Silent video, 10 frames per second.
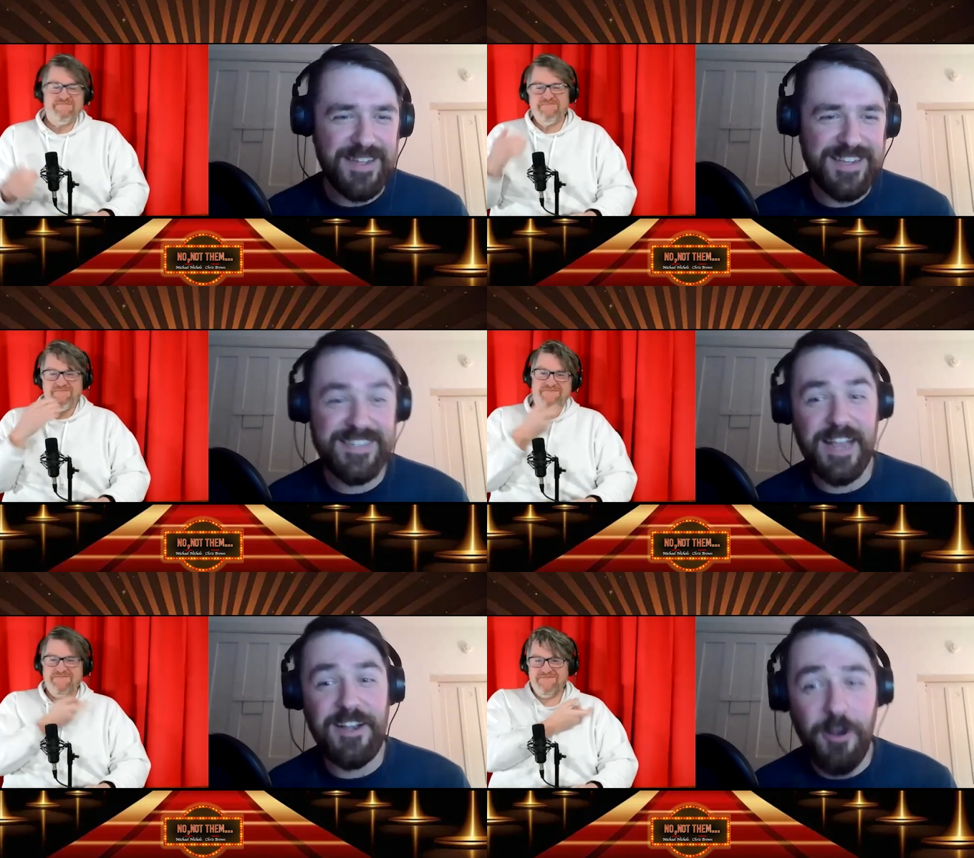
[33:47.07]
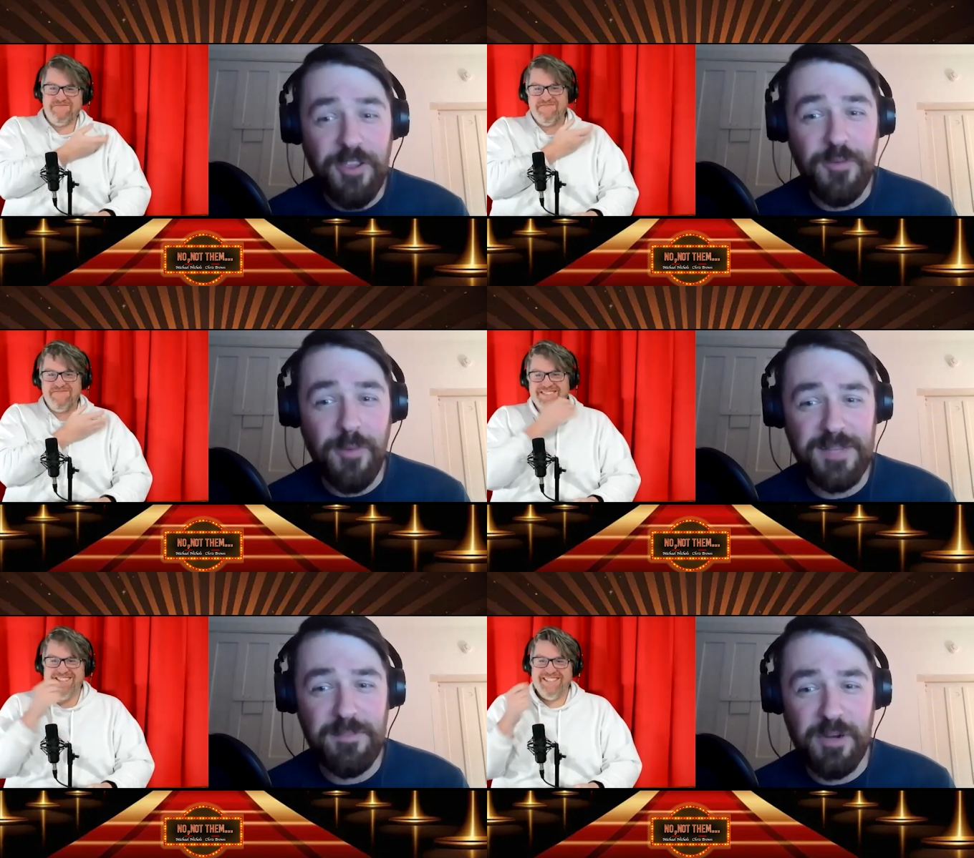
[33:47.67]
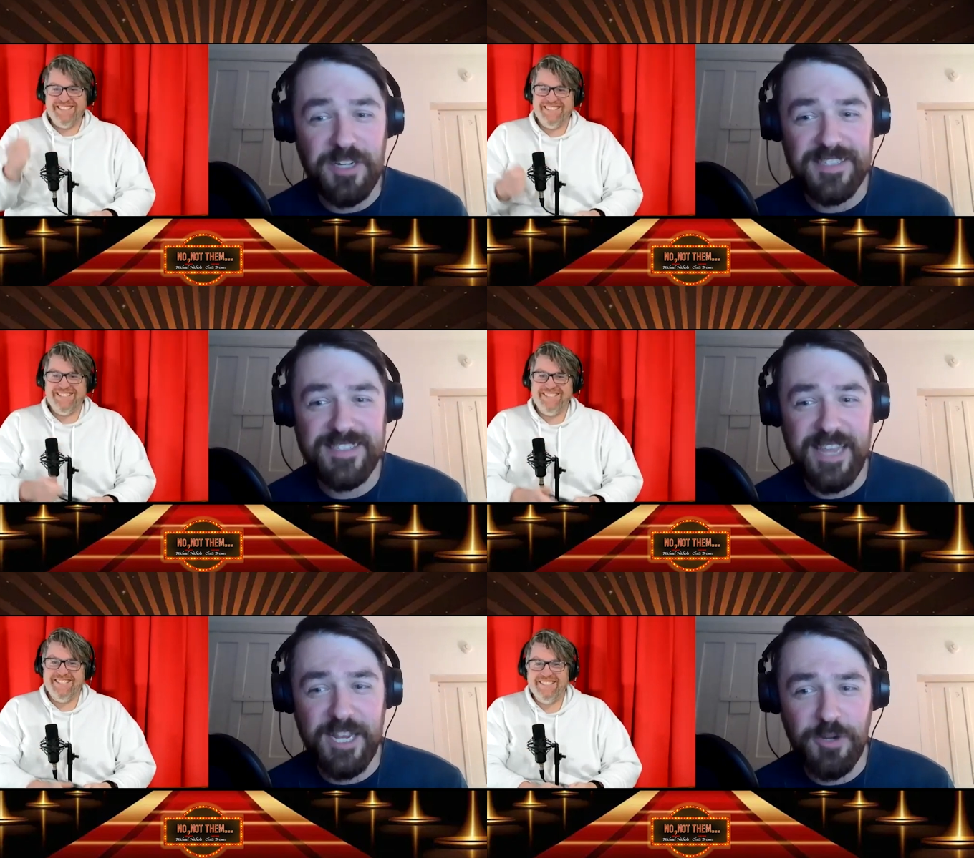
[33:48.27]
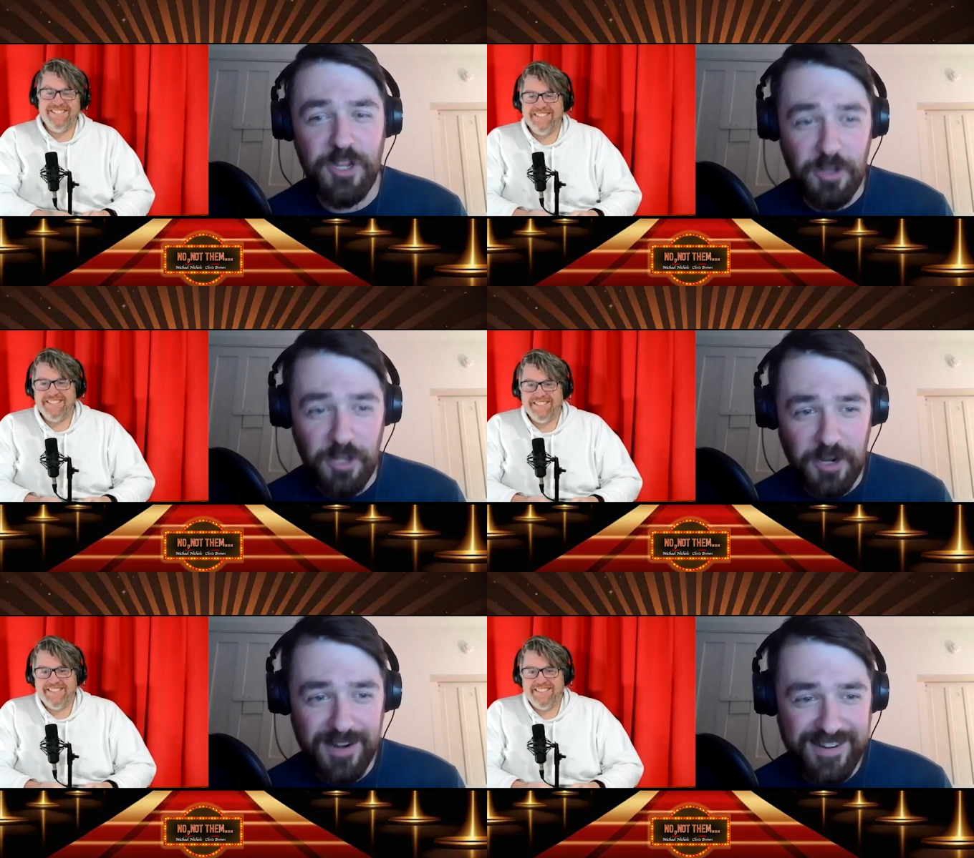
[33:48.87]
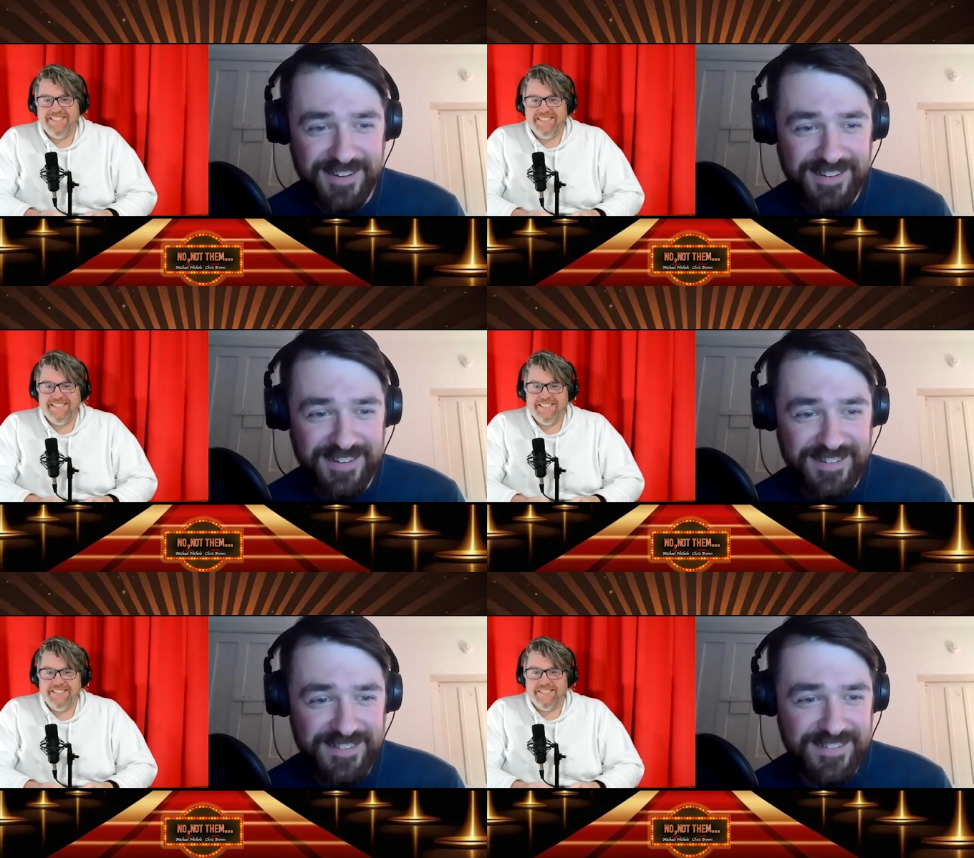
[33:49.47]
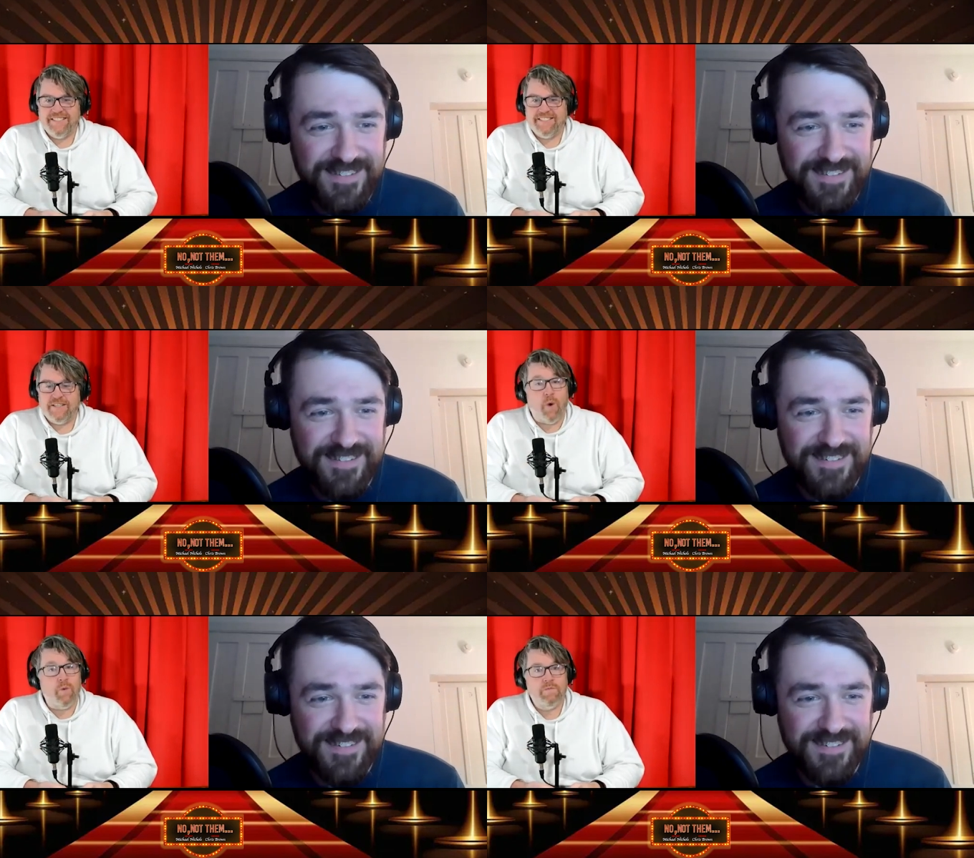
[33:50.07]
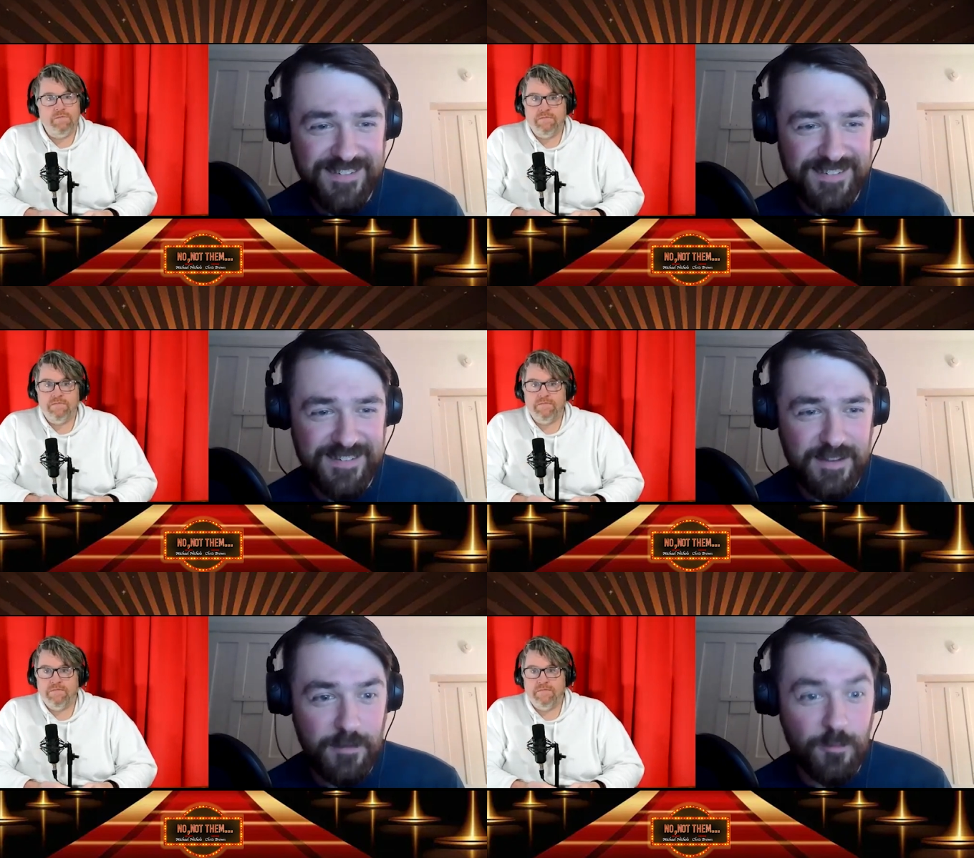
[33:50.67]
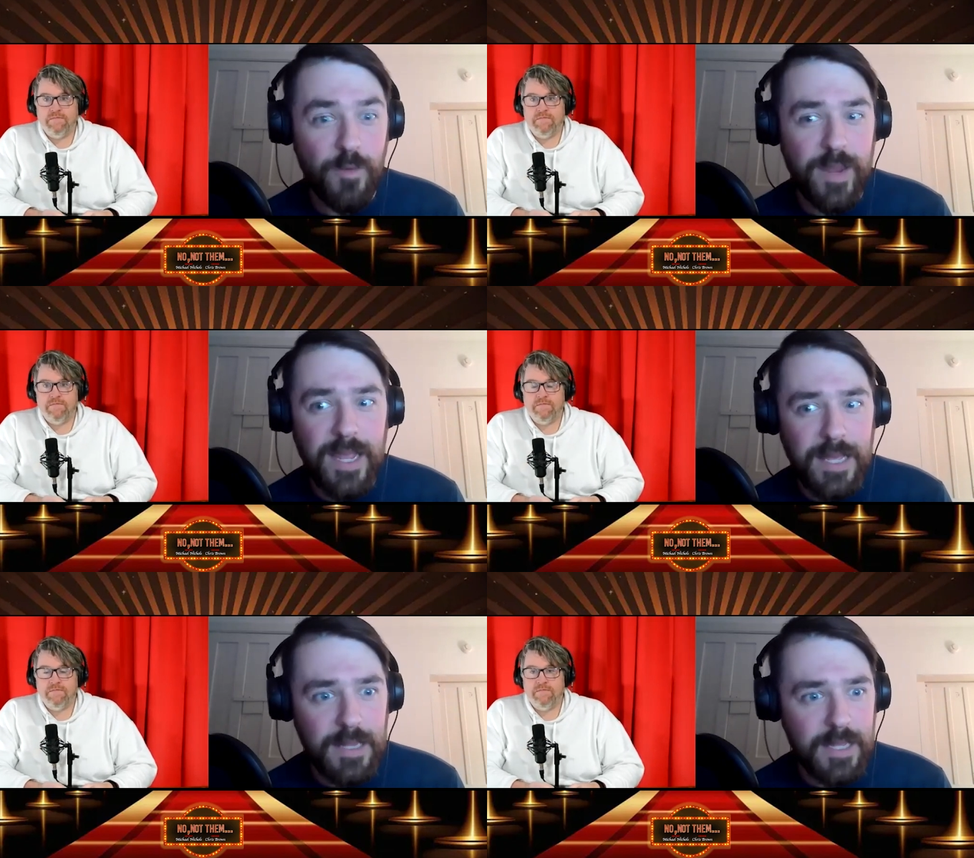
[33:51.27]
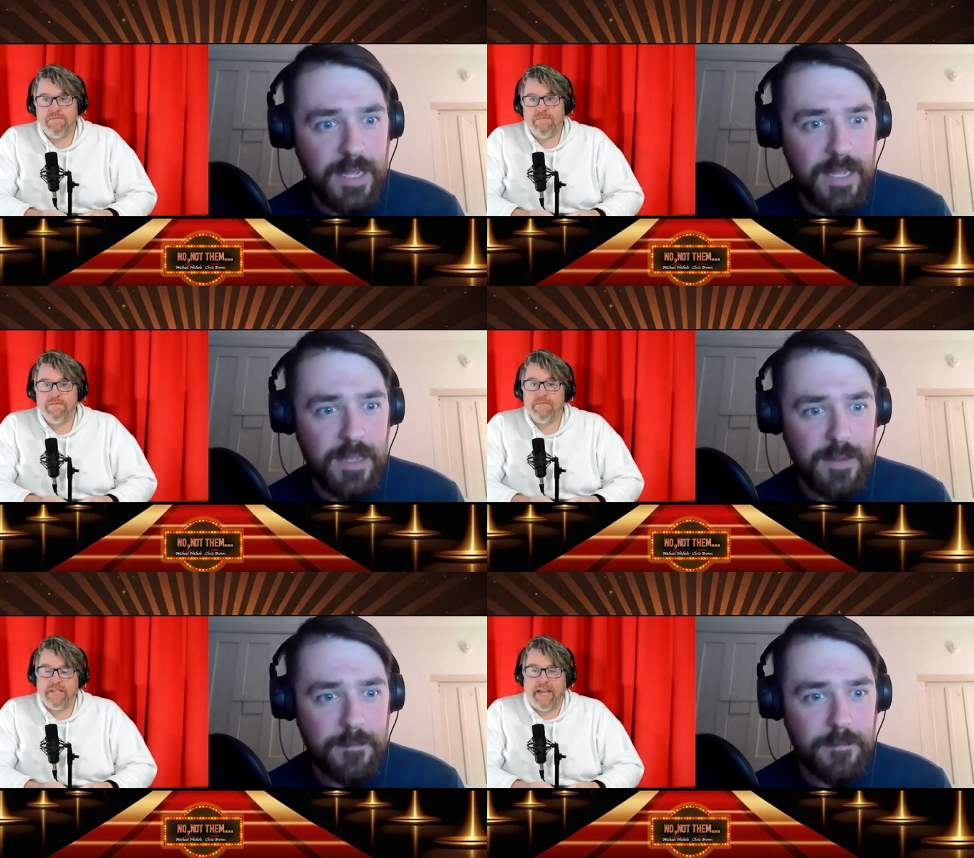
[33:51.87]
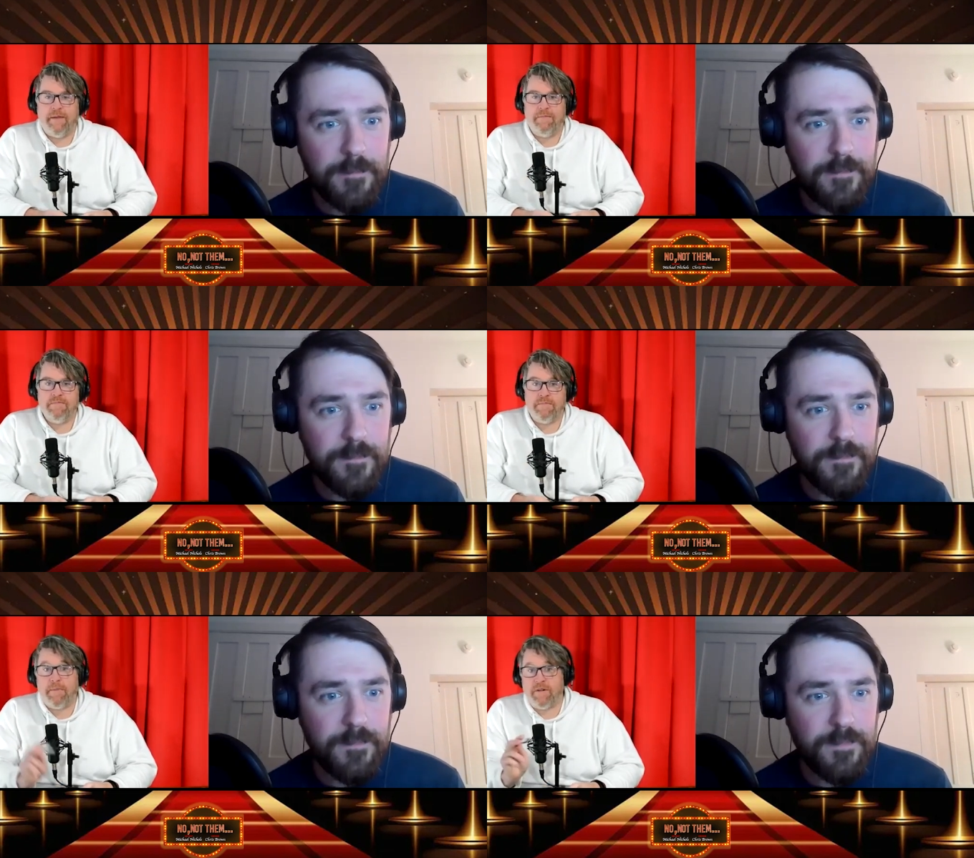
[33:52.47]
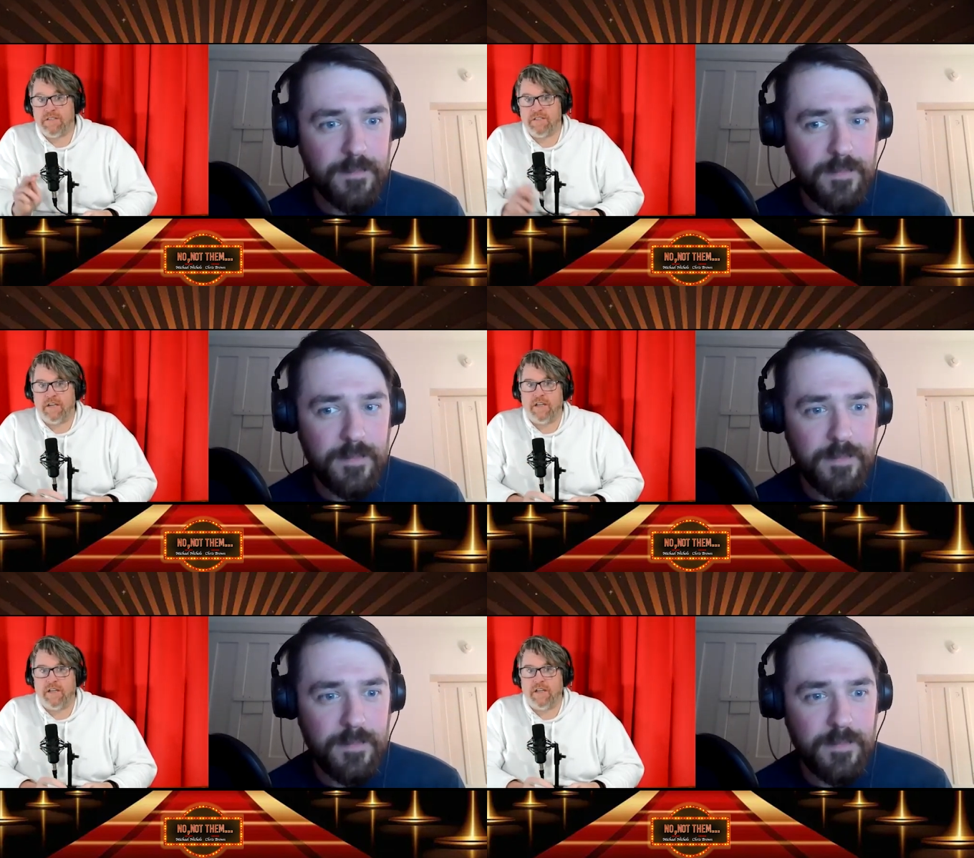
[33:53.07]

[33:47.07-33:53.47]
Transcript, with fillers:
Speaker 1: because I know you wanted to put Sandra Hüller.
Speaker 2: No.
Speaker 1: Really?
Speaker 2: Yeah. My person's not